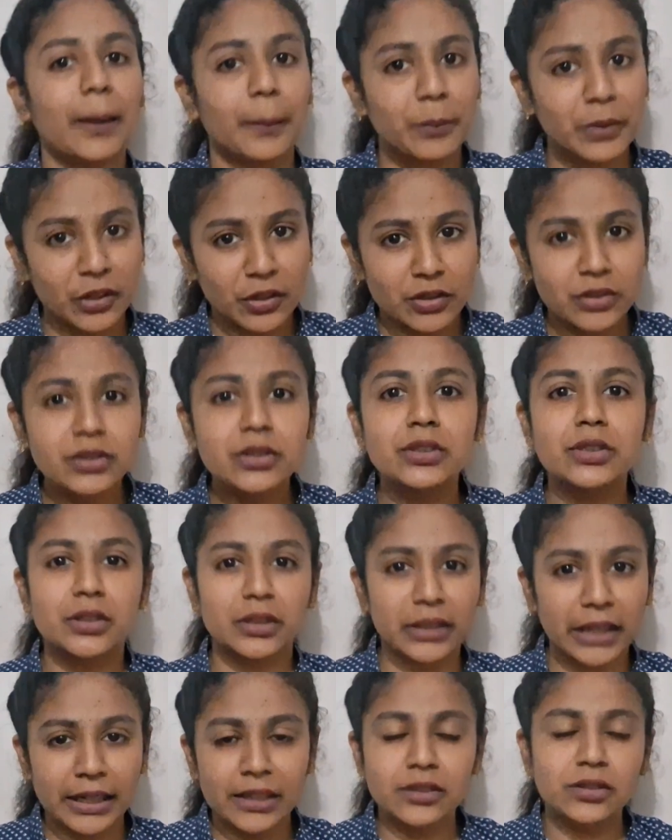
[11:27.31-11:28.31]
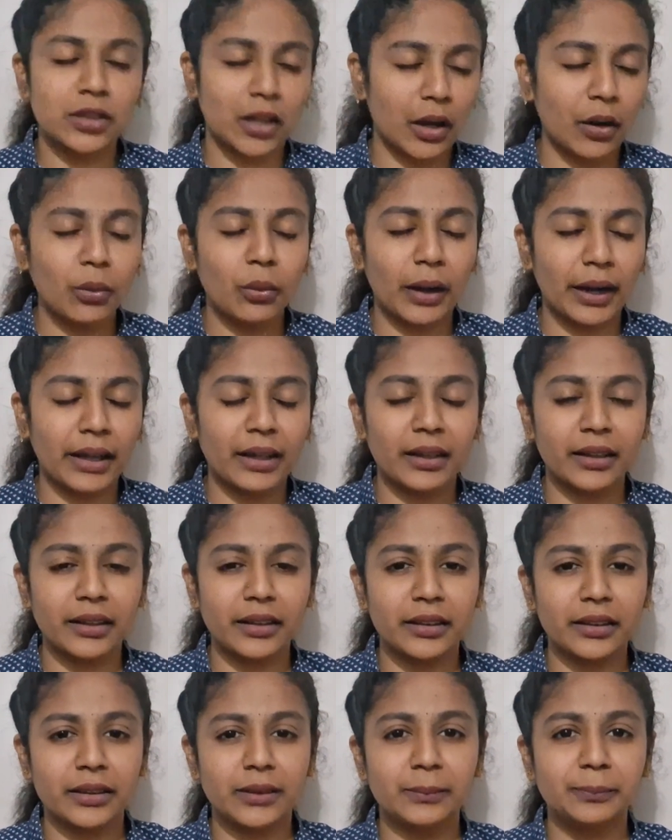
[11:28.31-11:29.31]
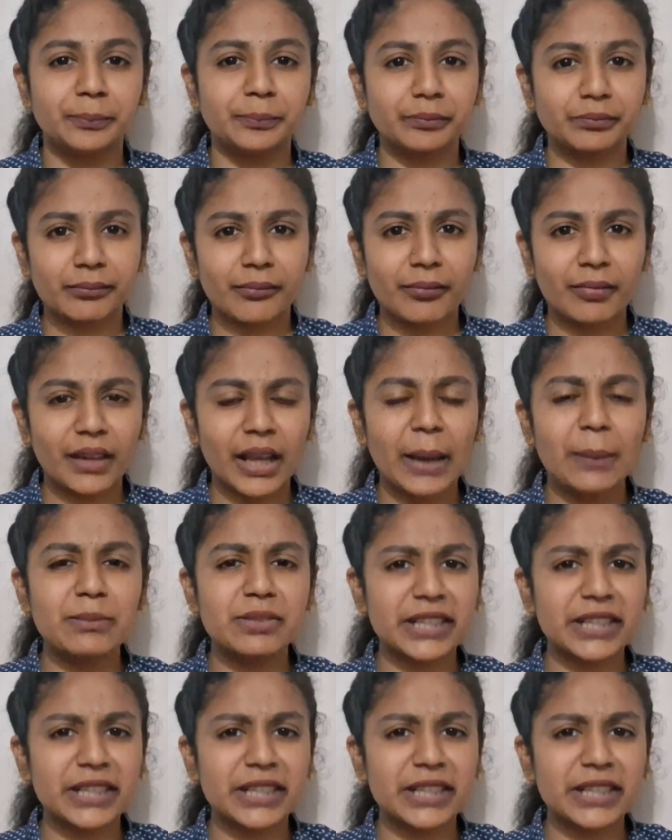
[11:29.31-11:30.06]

because that is how I'm